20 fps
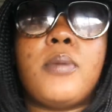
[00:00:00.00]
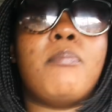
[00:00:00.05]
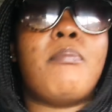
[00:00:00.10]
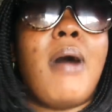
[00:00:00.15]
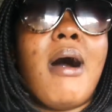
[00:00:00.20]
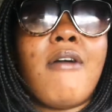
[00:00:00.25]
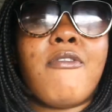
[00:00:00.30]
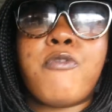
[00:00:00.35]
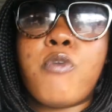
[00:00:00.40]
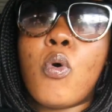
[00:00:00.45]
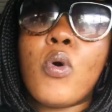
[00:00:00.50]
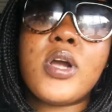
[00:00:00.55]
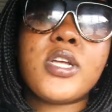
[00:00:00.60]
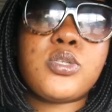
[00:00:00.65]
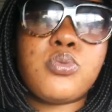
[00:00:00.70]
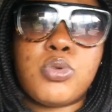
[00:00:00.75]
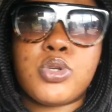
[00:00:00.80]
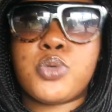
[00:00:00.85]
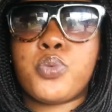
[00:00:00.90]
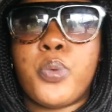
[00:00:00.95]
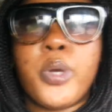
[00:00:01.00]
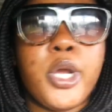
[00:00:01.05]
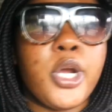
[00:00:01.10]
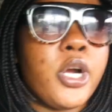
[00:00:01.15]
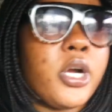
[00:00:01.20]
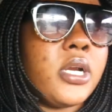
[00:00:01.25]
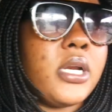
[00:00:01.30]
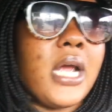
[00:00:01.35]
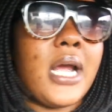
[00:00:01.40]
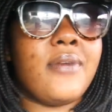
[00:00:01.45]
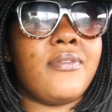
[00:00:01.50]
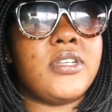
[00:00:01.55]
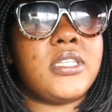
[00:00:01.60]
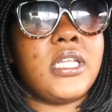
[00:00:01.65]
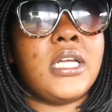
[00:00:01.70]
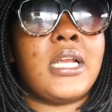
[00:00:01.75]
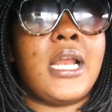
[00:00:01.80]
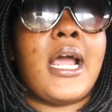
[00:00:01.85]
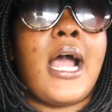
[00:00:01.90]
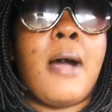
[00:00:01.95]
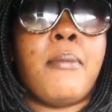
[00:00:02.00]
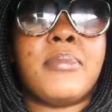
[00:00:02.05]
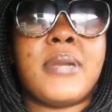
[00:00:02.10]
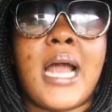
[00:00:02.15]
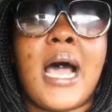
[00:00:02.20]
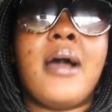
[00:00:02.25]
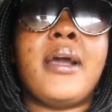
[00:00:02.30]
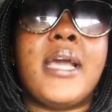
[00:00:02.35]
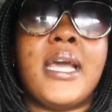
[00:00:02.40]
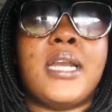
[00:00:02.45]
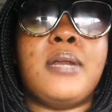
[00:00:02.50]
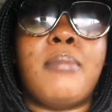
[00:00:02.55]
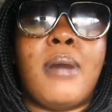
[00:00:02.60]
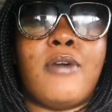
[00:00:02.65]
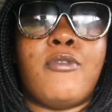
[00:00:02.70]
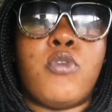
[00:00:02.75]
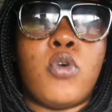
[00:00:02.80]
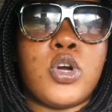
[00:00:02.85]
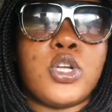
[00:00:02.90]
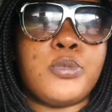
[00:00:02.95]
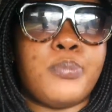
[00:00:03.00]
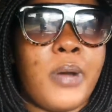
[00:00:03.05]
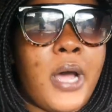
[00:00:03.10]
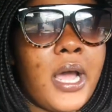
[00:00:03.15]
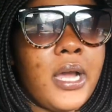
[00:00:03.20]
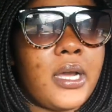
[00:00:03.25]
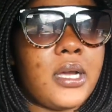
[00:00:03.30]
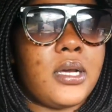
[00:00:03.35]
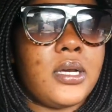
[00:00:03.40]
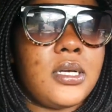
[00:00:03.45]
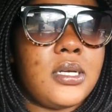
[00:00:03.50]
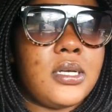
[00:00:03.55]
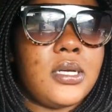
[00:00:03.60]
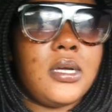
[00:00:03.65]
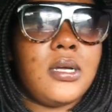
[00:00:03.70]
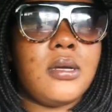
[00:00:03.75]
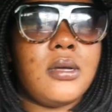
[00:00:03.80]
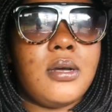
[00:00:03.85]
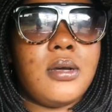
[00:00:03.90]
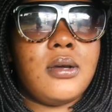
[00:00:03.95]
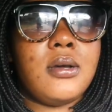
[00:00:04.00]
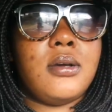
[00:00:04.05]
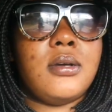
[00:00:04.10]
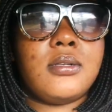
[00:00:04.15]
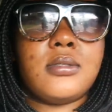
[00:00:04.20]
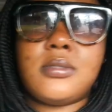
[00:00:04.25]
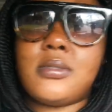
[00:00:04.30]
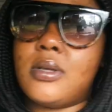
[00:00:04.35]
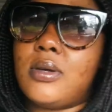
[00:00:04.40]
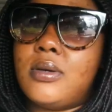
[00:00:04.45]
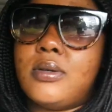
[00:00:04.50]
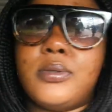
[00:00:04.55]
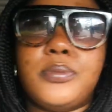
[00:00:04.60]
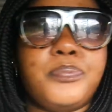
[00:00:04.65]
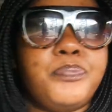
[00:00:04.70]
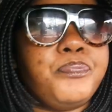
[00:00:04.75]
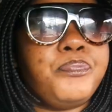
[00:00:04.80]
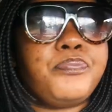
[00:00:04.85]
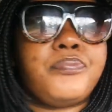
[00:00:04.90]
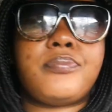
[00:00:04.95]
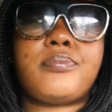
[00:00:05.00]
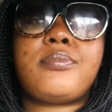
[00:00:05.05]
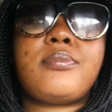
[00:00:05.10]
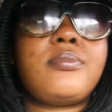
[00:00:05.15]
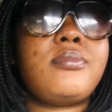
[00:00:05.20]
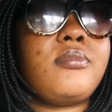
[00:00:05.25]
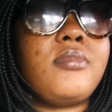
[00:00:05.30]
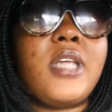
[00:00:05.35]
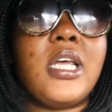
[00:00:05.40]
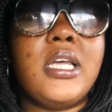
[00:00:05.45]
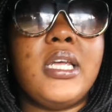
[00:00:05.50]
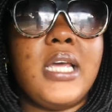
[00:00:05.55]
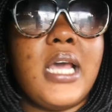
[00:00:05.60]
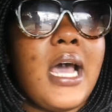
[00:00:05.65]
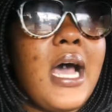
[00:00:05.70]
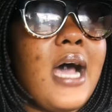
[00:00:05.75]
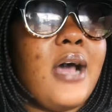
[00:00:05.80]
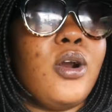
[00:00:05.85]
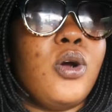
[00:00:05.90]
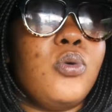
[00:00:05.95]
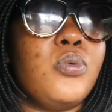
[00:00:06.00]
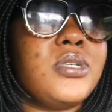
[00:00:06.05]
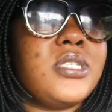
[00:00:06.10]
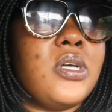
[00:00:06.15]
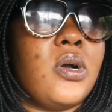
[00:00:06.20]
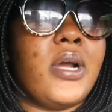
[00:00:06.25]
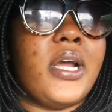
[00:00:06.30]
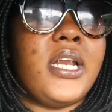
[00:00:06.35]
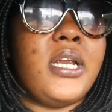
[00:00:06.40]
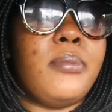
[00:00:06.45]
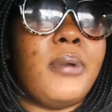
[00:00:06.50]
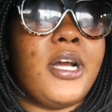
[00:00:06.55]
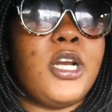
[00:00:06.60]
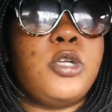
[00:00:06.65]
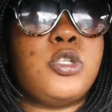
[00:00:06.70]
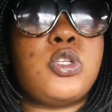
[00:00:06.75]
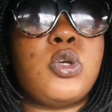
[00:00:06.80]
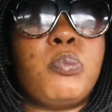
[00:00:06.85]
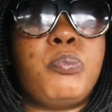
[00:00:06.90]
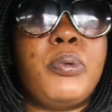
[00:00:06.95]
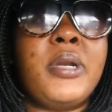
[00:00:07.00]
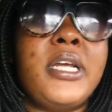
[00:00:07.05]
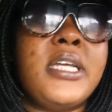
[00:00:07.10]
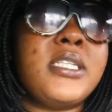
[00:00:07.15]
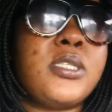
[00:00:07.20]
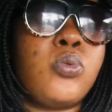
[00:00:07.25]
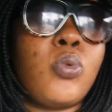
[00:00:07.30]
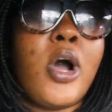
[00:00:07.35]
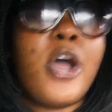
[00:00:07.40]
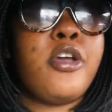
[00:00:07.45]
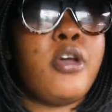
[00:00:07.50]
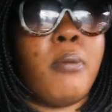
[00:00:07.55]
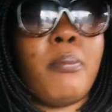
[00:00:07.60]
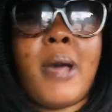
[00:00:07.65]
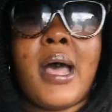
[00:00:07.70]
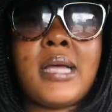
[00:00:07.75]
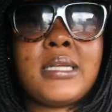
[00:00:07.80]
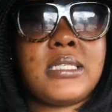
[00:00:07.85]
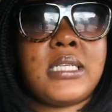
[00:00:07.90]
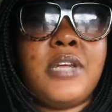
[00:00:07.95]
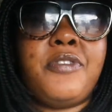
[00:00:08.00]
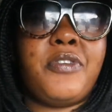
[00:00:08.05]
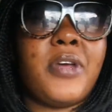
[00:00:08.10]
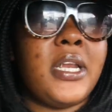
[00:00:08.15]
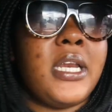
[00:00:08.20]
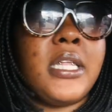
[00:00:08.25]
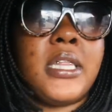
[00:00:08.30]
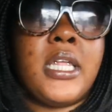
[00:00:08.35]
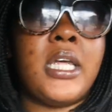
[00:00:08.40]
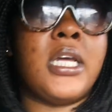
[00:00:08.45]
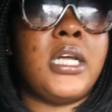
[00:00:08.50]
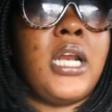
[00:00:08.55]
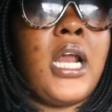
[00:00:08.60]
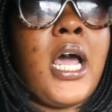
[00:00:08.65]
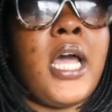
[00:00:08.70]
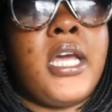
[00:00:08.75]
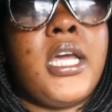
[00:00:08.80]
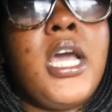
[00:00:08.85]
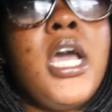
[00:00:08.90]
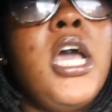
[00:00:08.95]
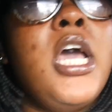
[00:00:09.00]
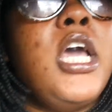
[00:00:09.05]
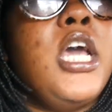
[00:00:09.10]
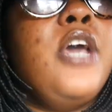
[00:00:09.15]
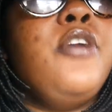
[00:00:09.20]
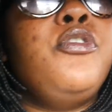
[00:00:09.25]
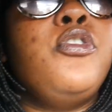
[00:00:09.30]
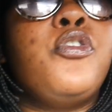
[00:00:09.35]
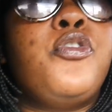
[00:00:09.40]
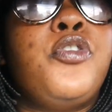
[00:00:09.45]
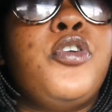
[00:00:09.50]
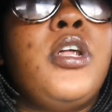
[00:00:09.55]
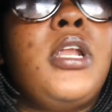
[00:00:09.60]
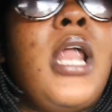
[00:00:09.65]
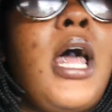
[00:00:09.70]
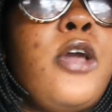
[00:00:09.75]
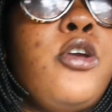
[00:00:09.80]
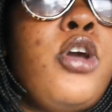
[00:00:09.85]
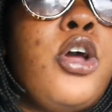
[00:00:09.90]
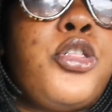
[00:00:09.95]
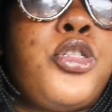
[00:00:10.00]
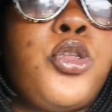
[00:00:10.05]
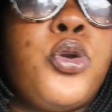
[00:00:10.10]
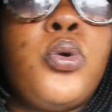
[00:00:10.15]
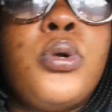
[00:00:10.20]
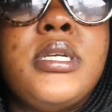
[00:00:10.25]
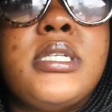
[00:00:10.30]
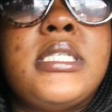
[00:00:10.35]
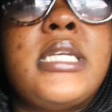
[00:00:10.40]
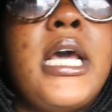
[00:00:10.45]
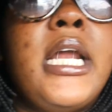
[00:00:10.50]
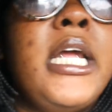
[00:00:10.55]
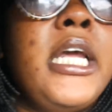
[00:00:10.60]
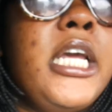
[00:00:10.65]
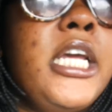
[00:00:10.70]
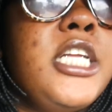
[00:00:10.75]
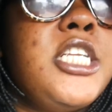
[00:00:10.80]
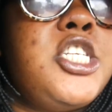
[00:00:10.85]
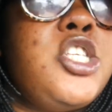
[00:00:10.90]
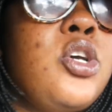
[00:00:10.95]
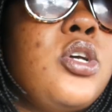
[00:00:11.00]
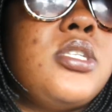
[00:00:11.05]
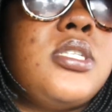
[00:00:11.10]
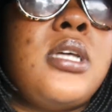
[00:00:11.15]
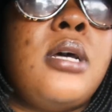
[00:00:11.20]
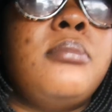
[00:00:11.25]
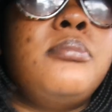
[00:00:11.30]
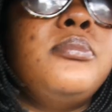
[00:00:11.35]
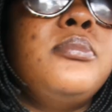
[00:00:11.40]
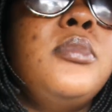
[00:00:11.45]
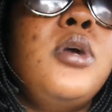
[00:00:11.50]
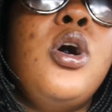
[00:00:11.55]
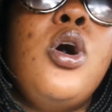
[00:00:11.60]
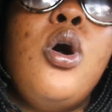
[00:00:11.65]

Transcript: my voice was weird, everything. Like, I'm not getting my voice back. So yeah, I don't wish on anybody. So please wear your mask if anything. Like, if you feel like your throat is getting itchy or something,